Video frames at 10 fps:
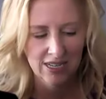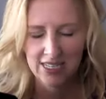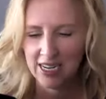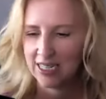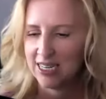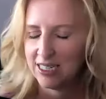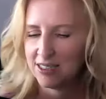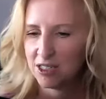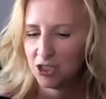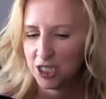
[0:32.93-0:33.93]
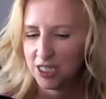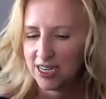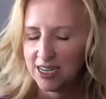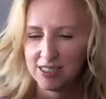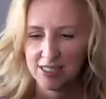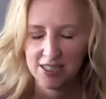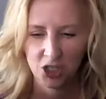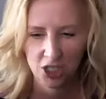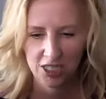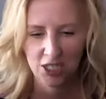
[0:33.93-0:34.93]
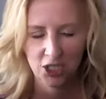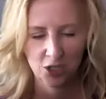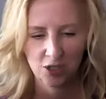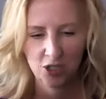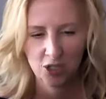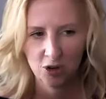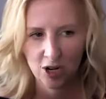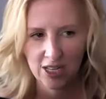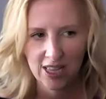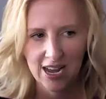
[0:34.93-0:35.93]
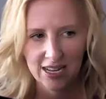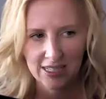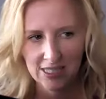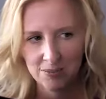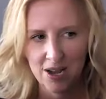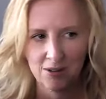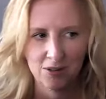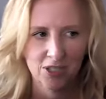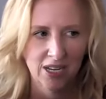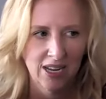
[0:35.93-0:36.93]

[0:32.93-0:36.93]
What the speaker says: techniques that she does and that she teaches to her clients about